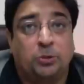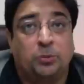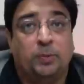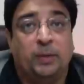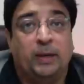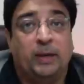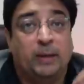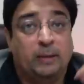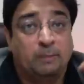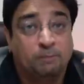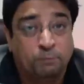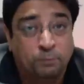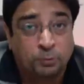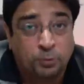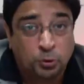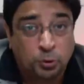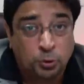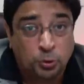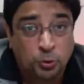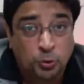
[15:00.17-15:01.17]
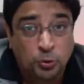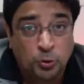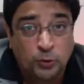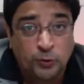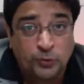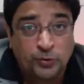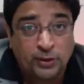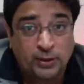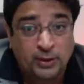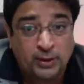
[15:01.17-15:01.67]
to be
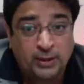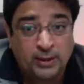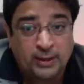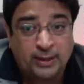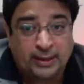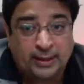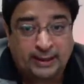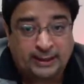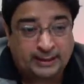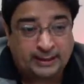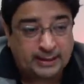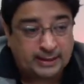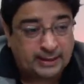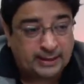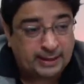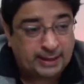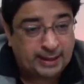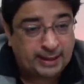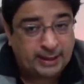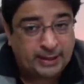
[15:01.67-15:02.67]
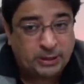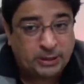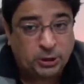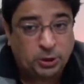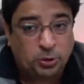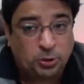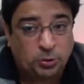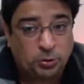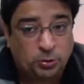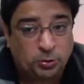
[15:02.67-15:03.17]
improved. It
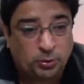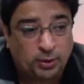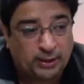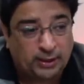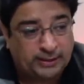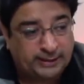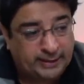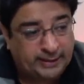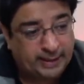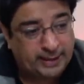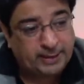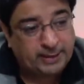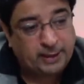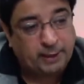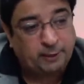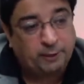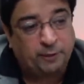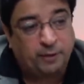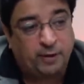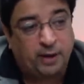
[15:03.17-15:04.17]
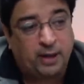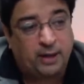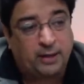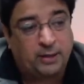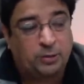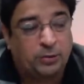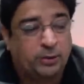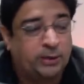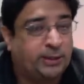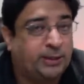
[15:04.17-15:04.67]
needs to identify
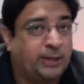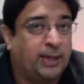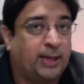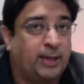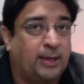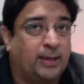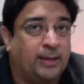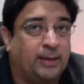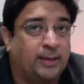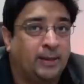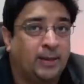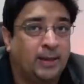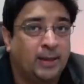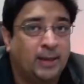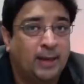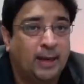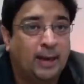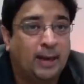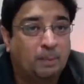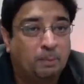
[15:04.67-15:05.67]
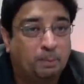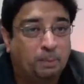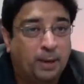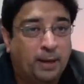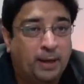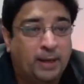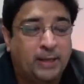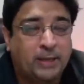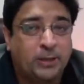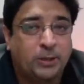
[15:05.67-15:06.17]
your talent, and
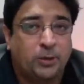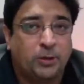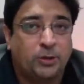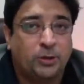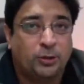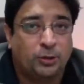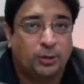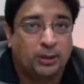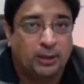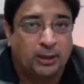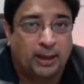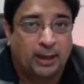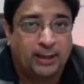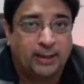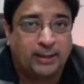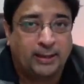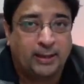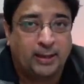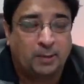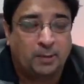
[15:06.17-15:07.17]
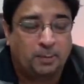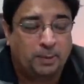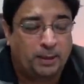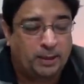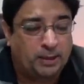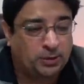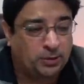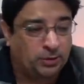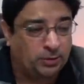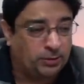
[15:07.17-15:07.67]
based on your liking,
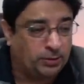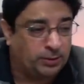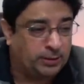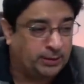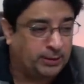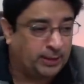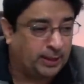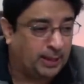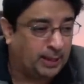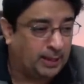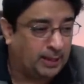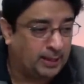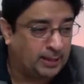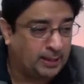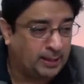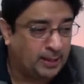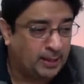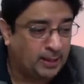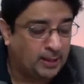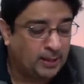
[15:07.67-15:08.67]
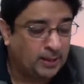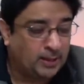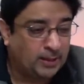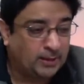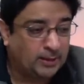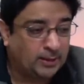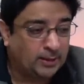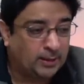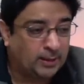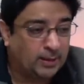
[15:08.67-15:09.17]
based on your talent,
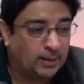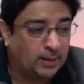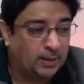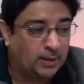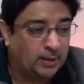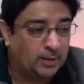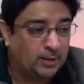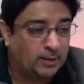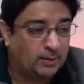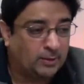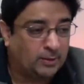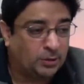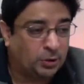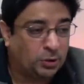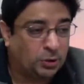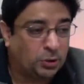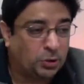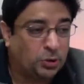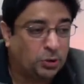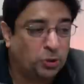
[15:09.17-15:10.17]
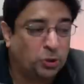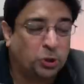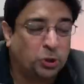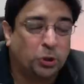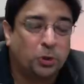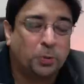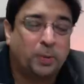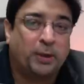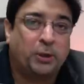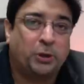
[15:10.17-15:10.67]
you
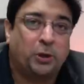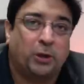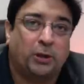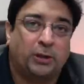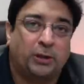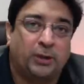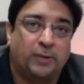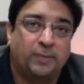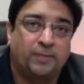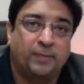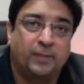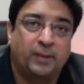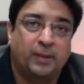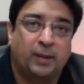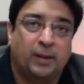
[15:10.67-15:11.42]
should be taught